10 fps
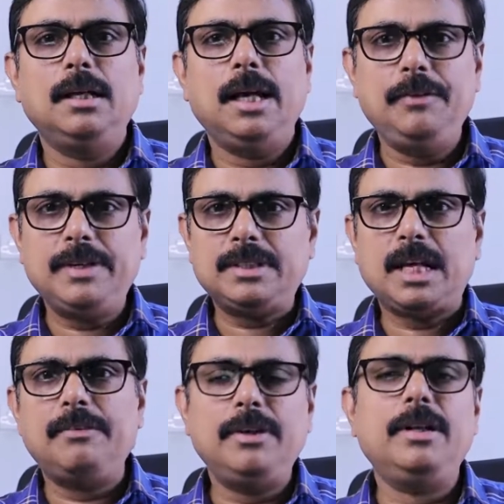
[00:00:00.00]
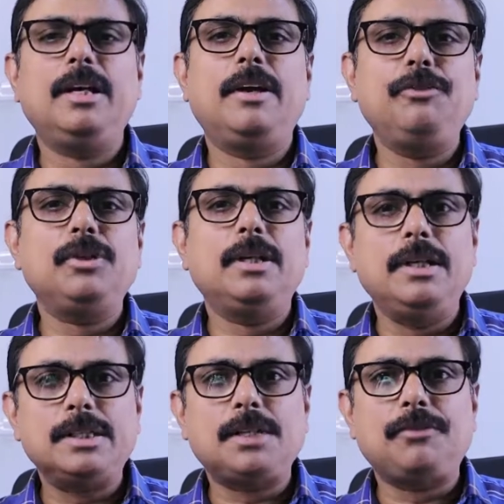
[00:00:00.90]
Anyways, I will give you the
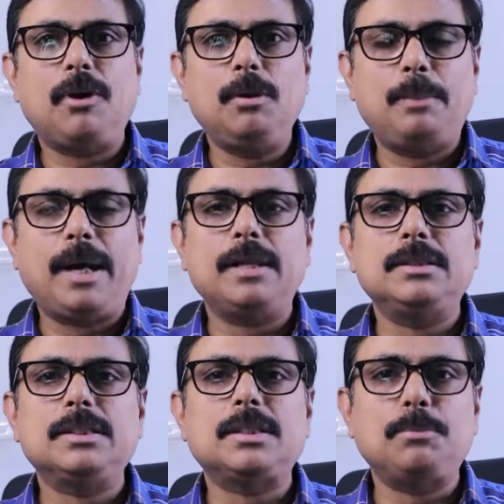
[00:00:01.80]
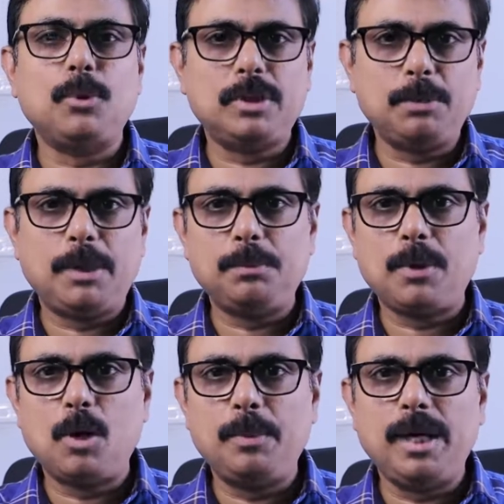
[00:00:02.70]
list of all packages supported by
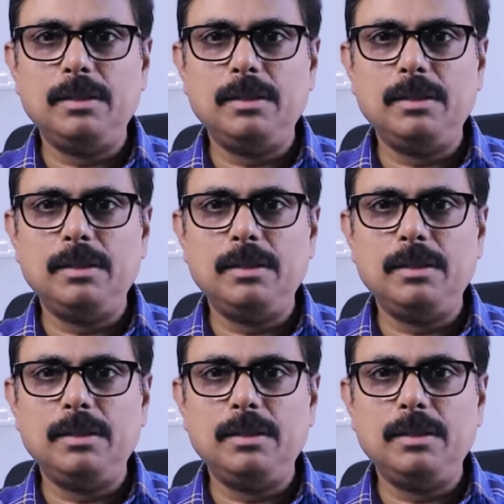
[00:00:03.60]
Power BI